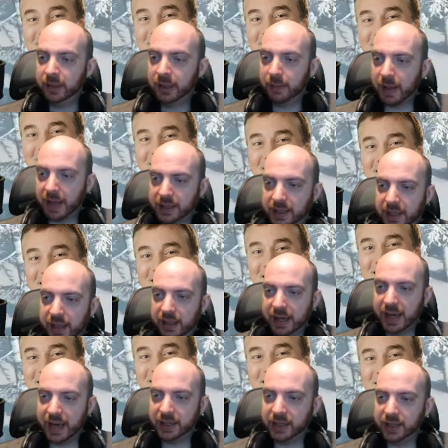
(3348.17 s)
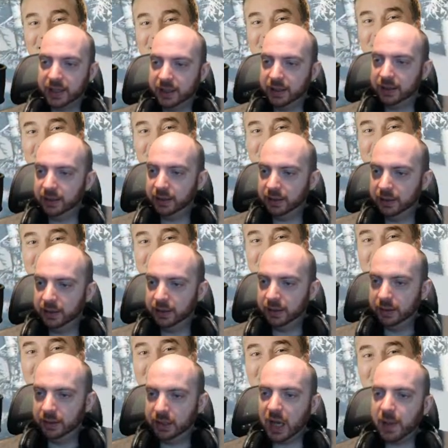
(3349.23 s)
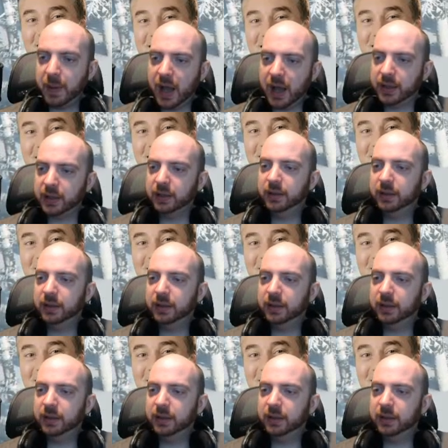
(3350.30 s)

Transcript: Plastic Death legend. J-Bird!